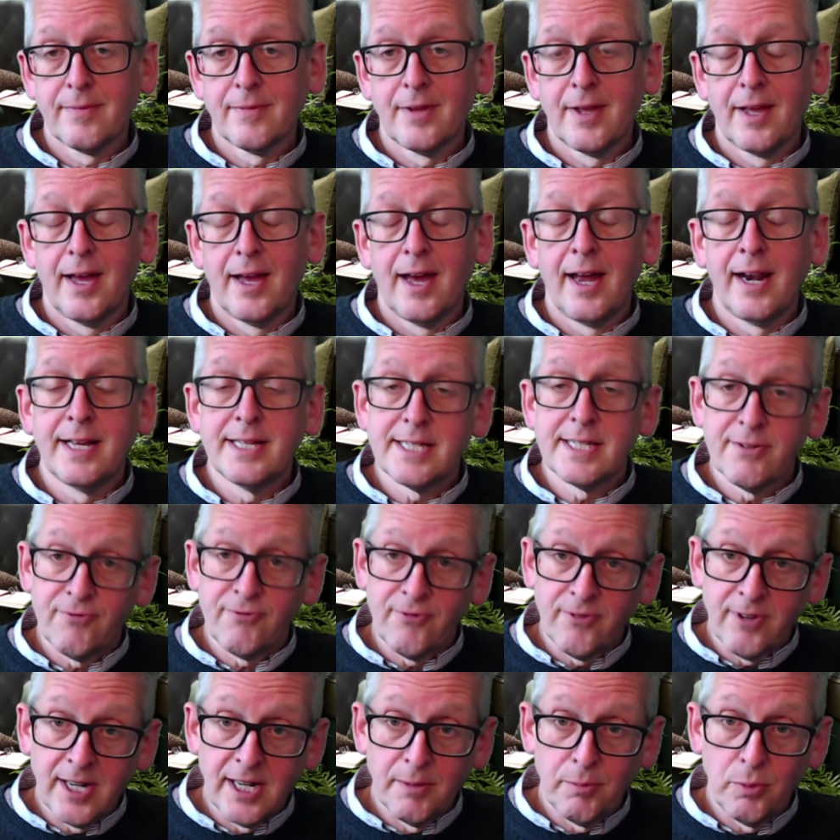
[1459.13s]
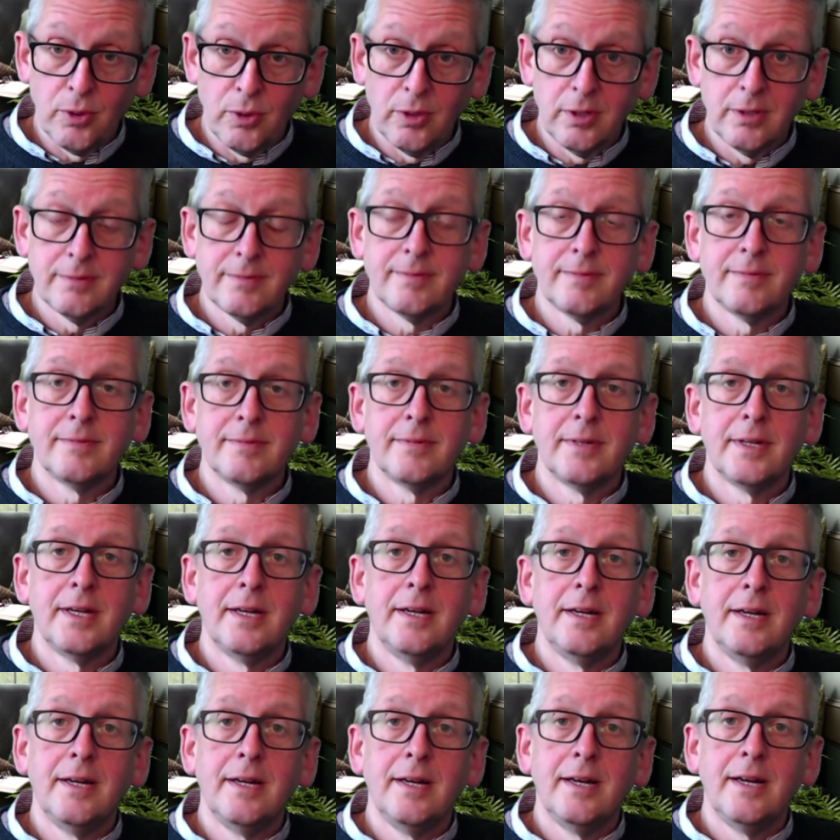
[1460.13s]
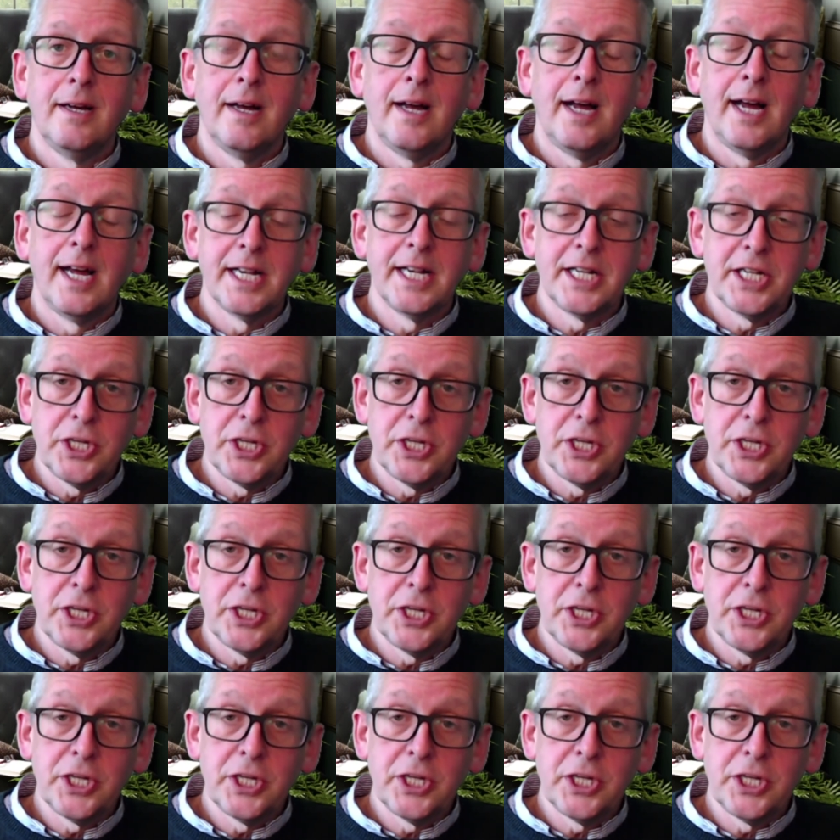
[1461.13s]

and it's available, and